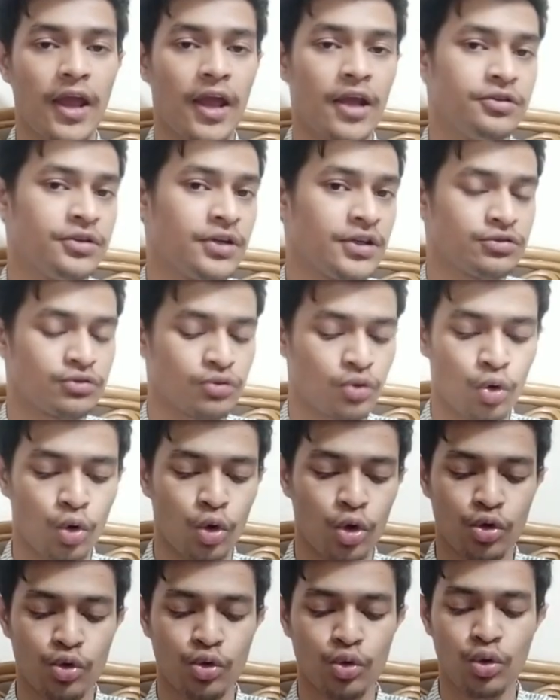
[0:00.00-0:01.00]
just
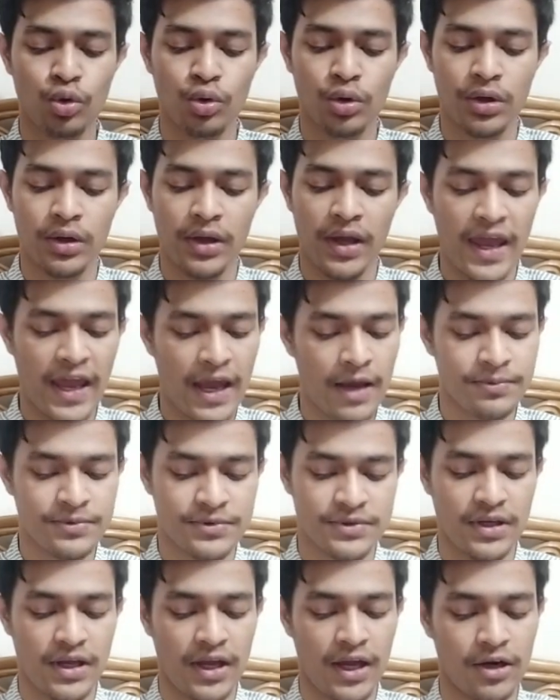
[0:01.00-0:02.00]
go to
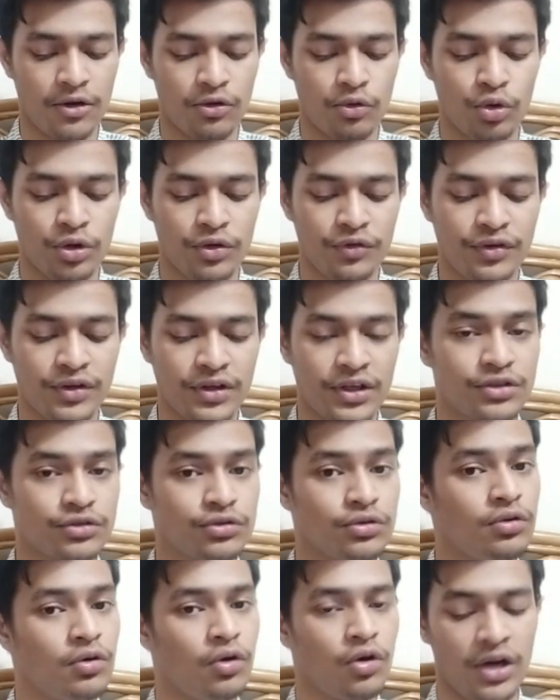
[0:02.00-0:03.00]
apps and
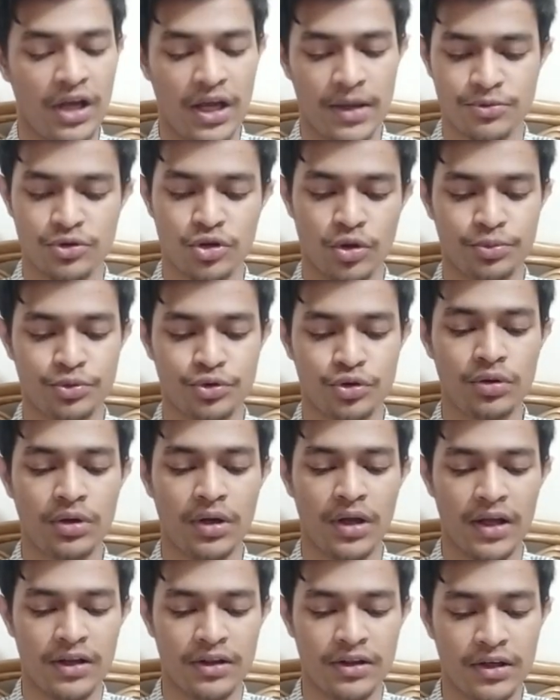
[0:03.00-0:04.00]
notification or apps
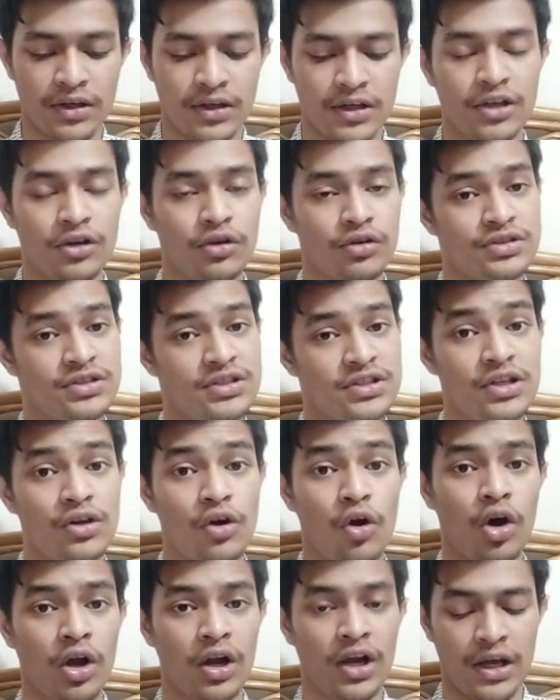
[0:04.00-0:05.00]
option and then click on
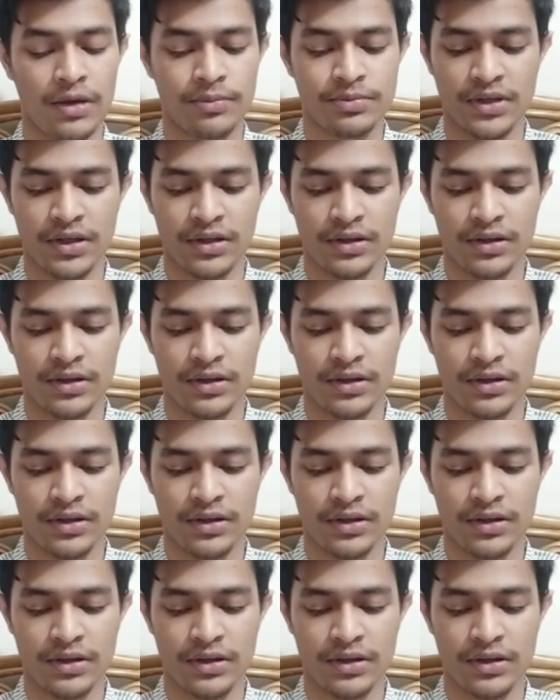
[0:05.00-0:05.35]
see all apps,